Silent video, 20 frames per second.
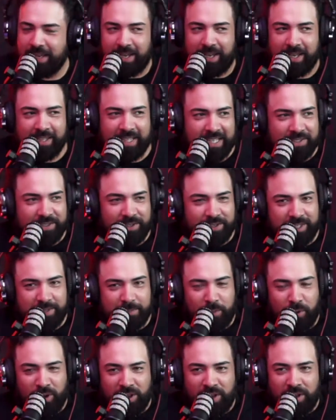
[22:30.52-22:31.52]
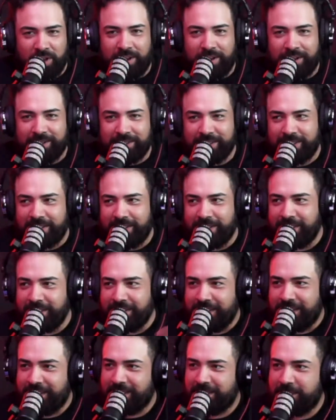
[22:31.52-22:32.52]
Allegedly. Spoiler alert.
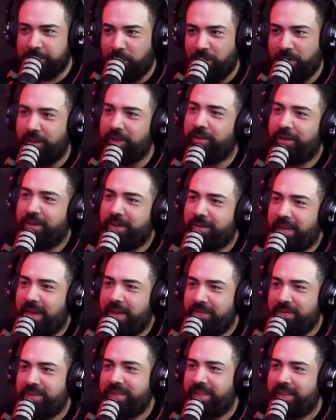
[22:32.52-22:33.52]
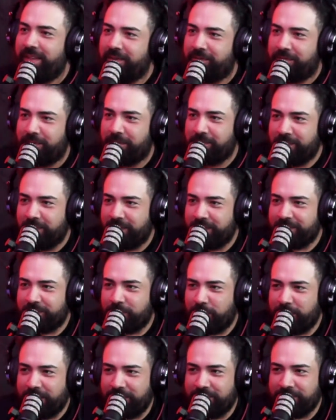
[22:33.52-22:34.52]
Spoiler alert. If you haven't seen it from
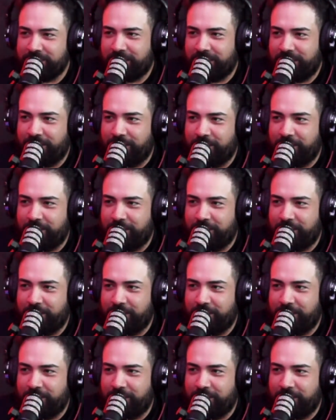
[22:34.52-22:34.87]
20 years ago.